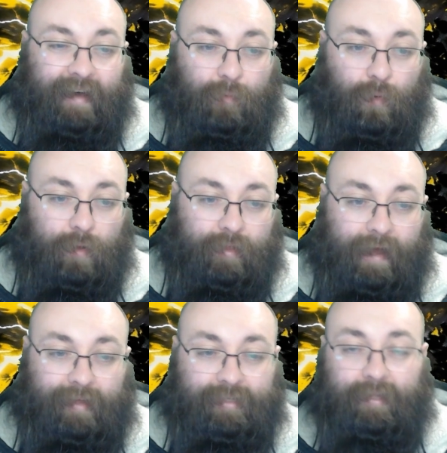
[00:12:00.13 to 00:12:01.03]
I want
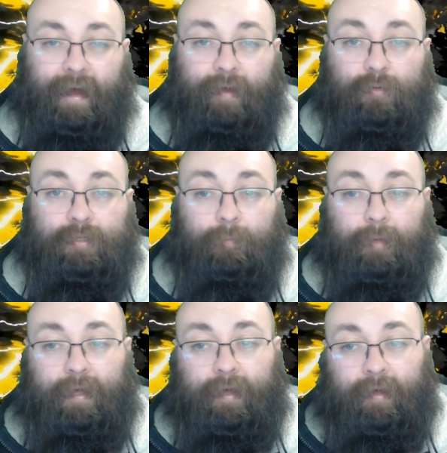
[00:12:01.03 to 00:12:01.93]
that scenario to
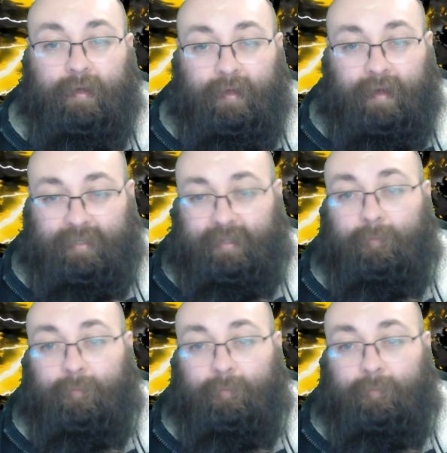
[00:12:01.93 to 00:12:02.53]
be as